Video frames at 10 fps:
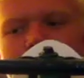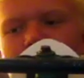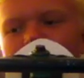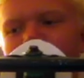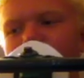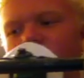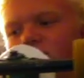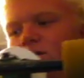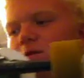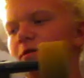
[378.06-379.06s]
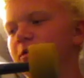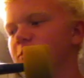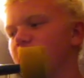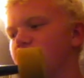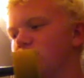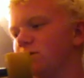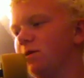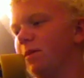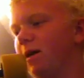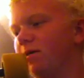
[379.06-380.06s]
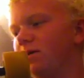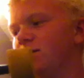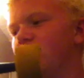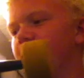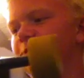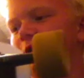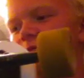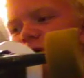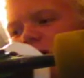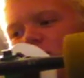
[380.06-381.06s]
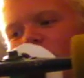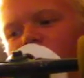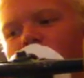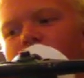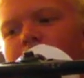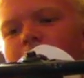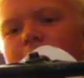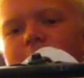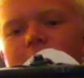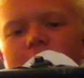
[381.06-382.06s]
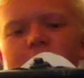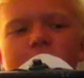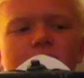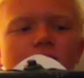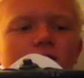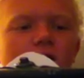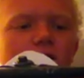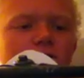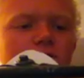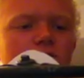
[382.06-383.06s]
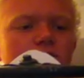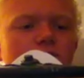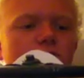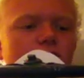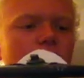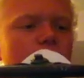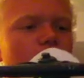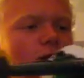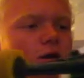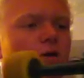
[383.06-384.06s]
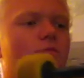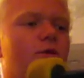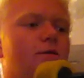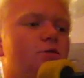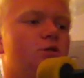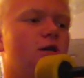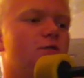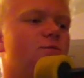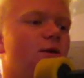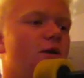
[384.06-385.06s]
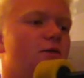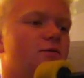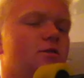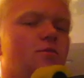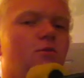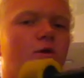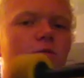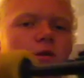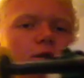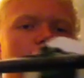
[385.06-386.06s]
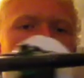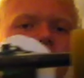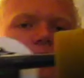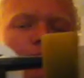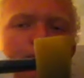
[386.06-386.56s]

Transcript: weird sound. So I took them out, and now there's no problem. It's just, I'm going to have to change the bearings at some point because